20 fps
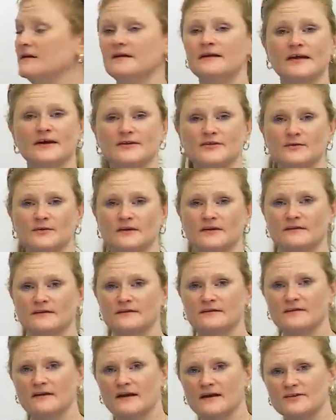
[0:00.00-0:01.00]
Next one.
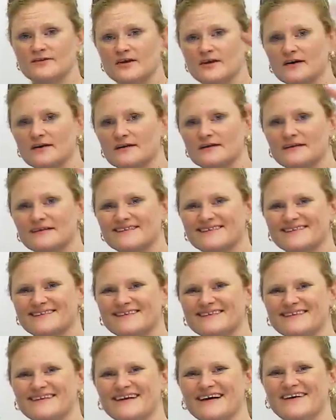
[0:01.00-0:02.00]
Hi, John.
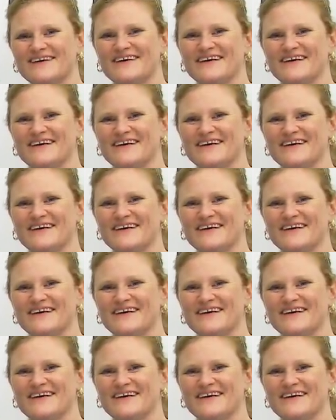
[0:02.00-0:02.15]
How